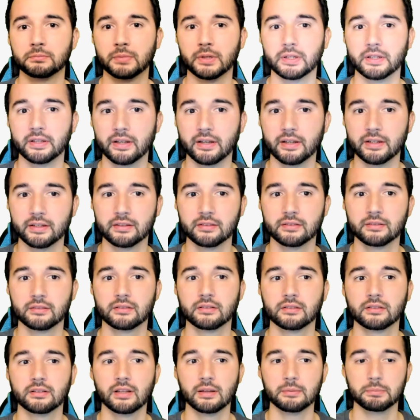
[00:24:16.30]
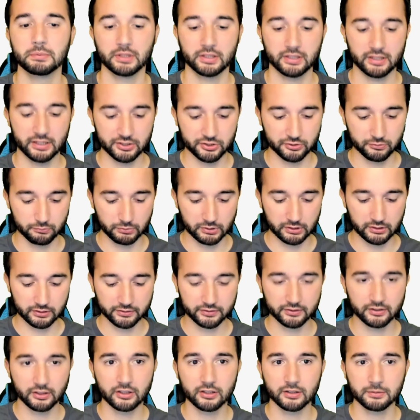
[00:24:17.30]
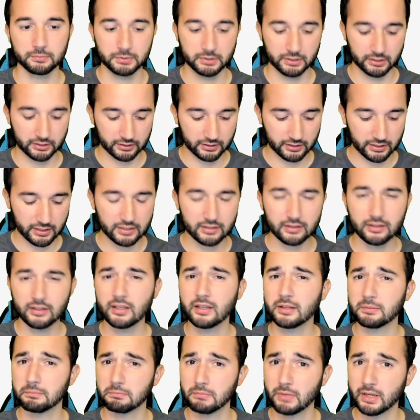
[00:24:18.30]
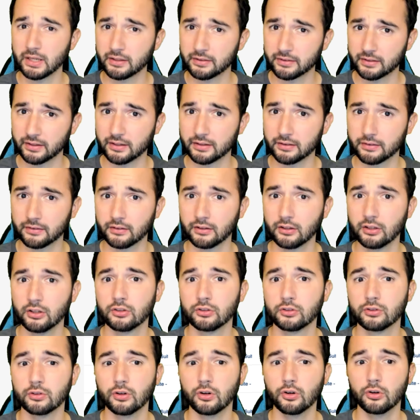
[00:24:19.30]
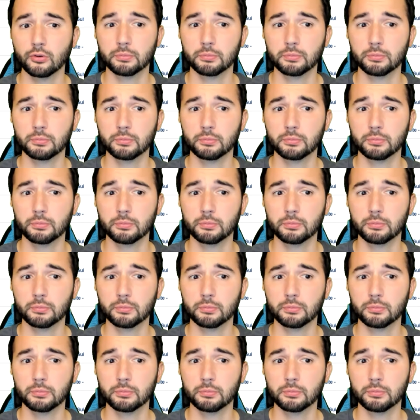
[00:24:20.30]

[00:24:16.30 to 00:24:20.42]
then the application will start up here again. It makes sense to open